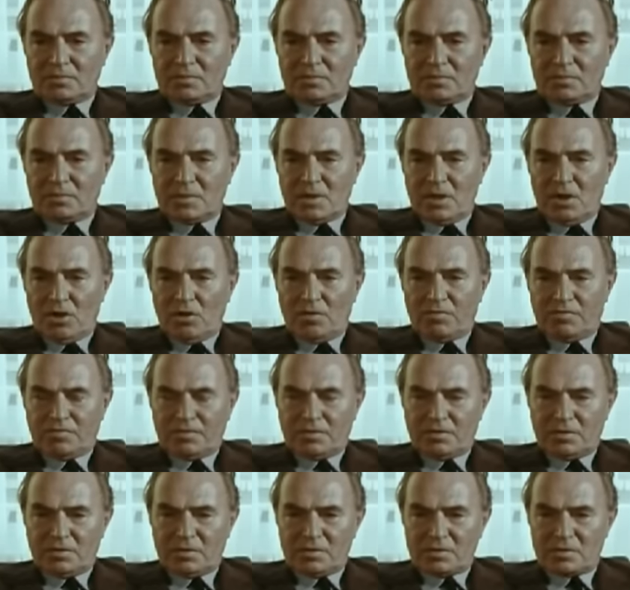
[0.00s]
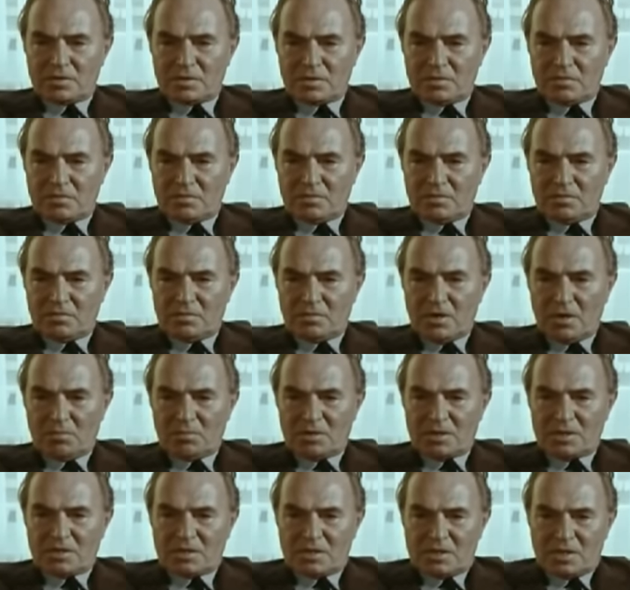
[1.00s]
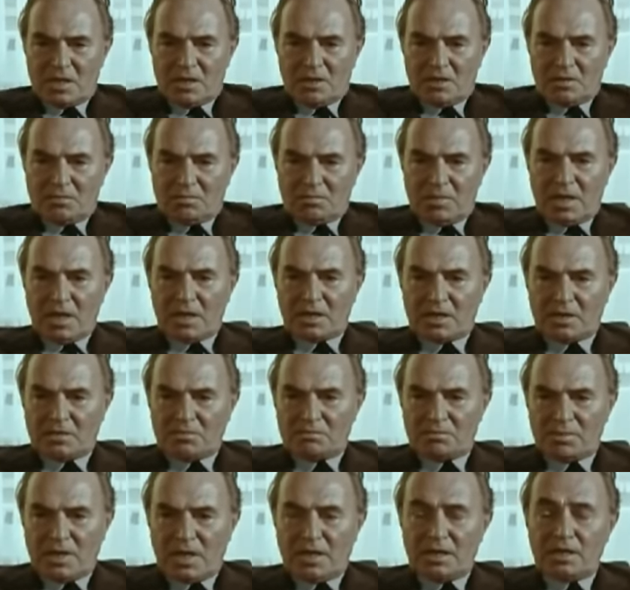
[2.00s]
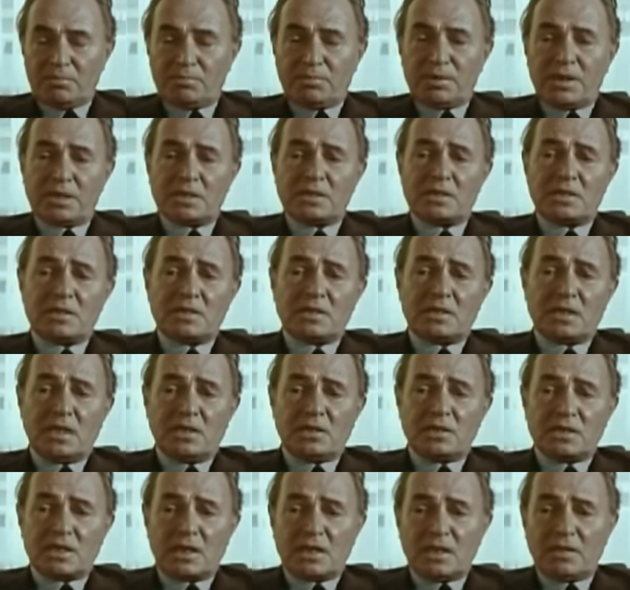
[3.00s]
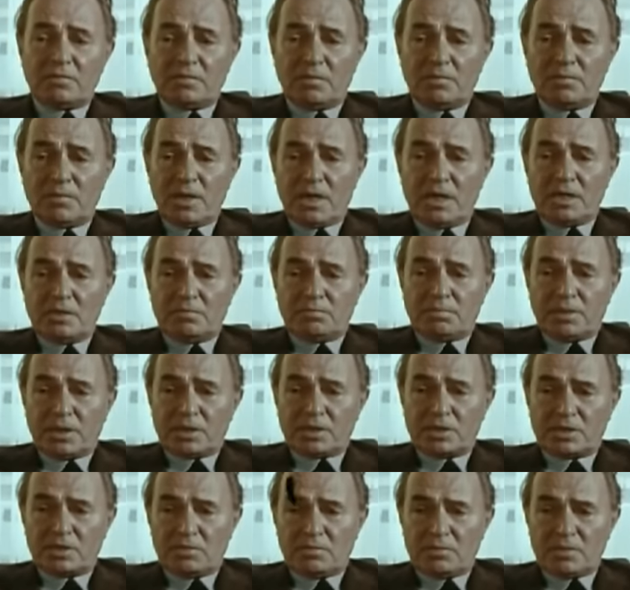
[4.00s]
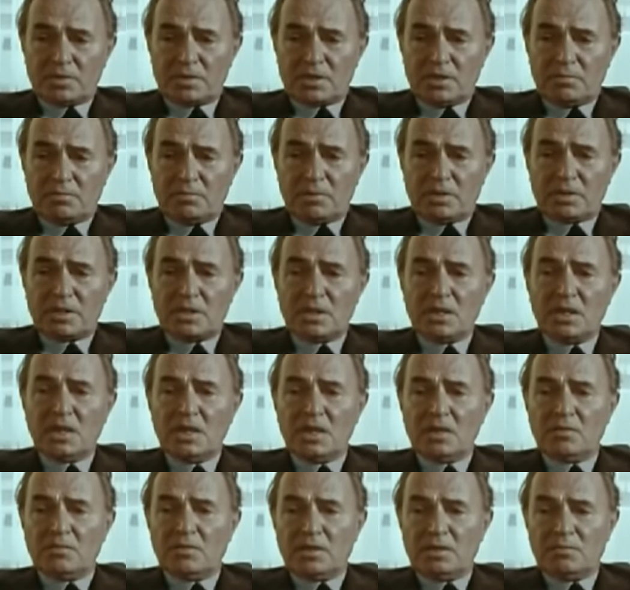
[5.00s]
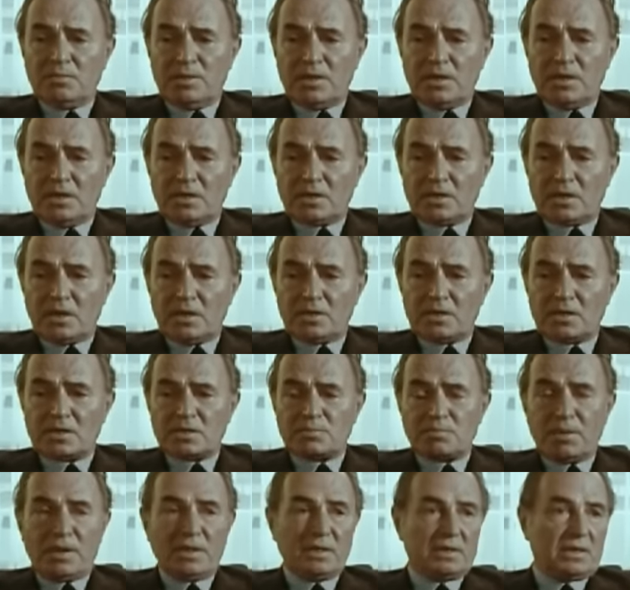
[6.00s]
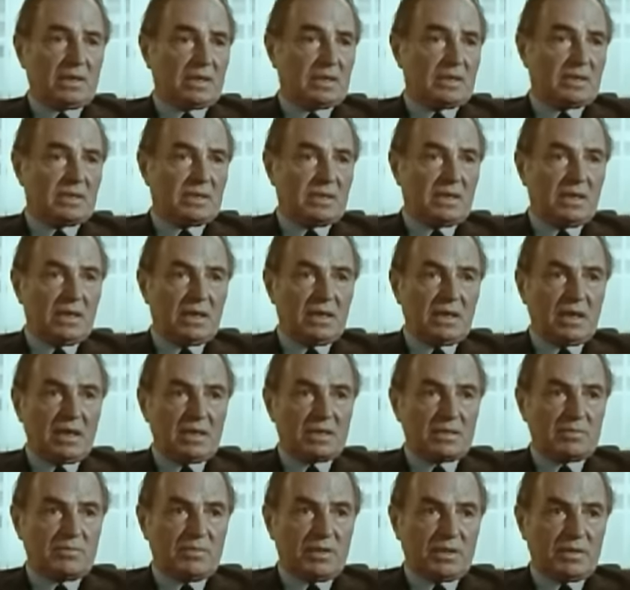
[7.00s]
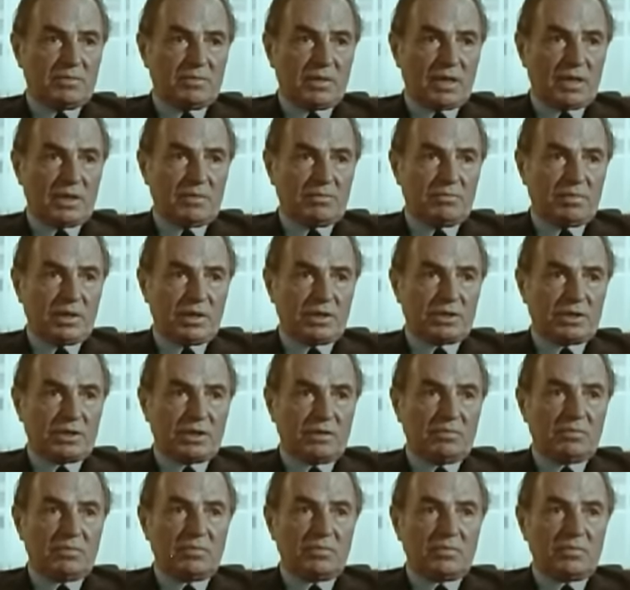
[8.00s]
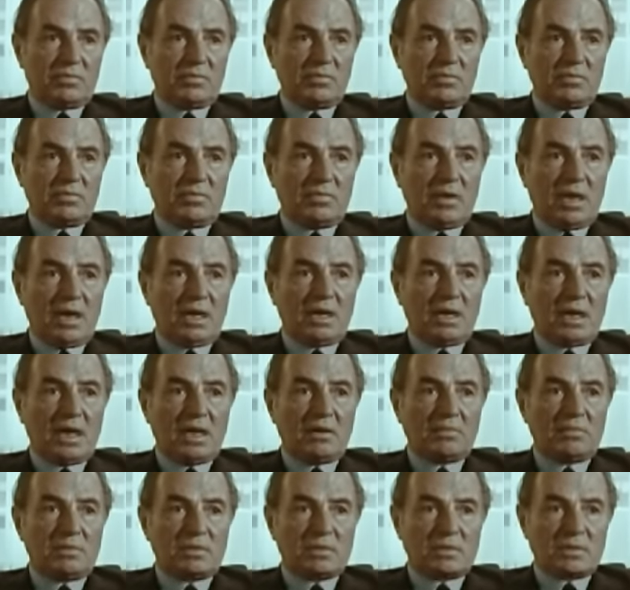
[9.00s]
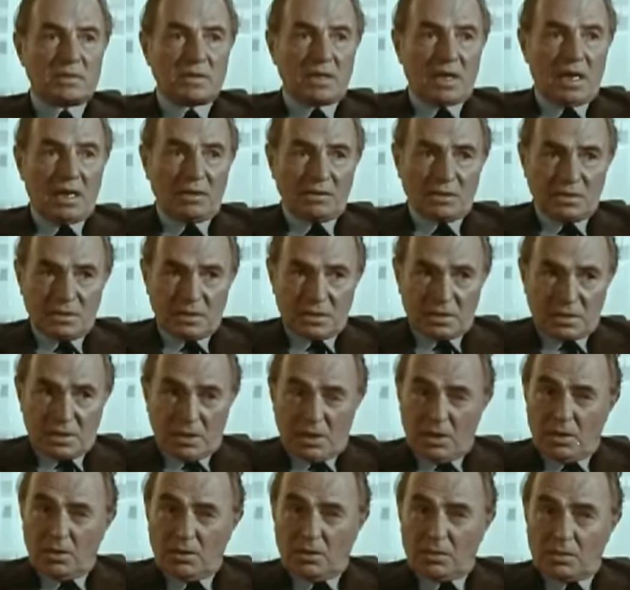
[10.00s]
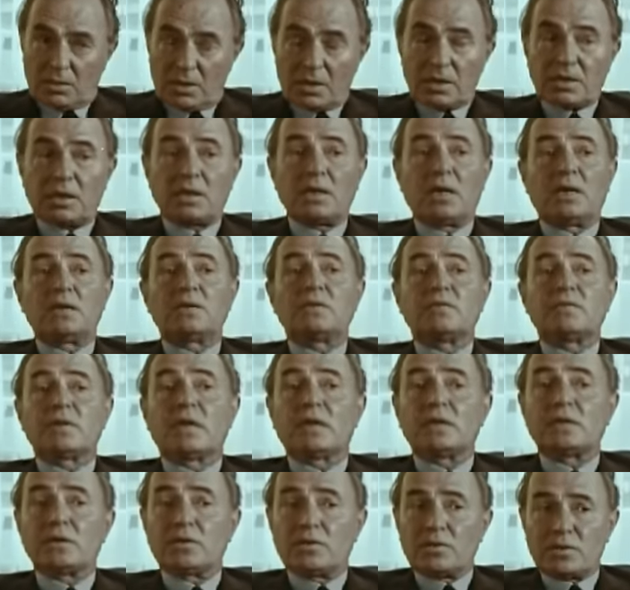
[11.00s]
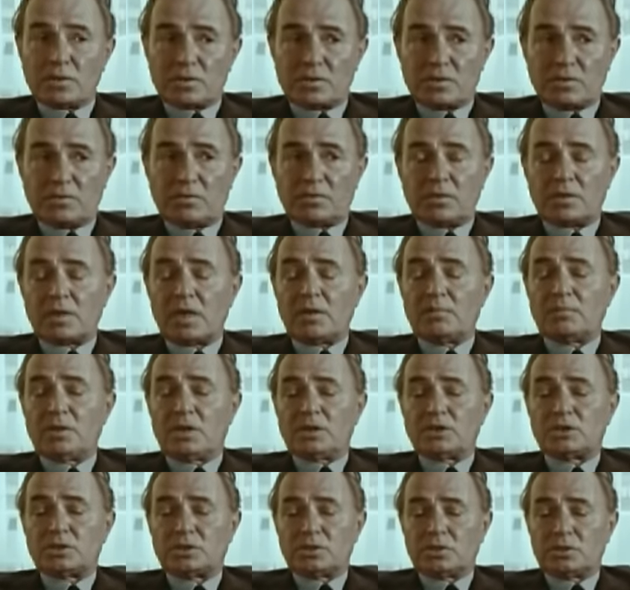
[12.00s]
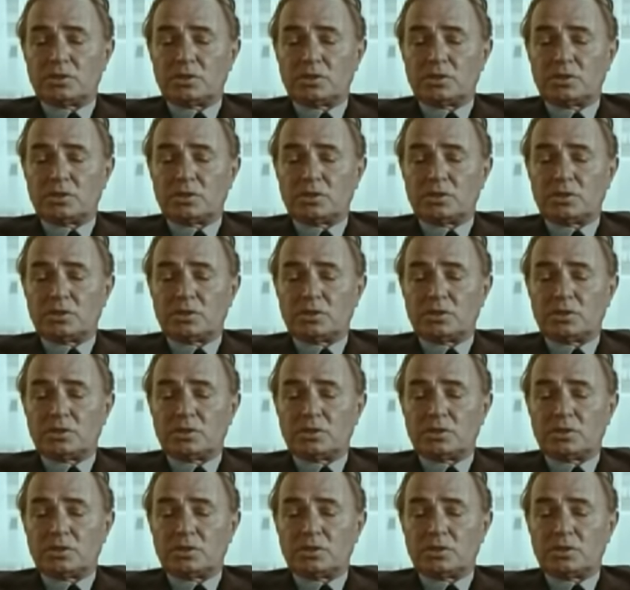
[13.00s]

Ophuls and Robert Siodmak and, and Preston Sturges. I never made a picture with him, but we'd been in correspondence. He had asked me to make a picture while I was out in the cold on account of that lawsuit that I mentioned.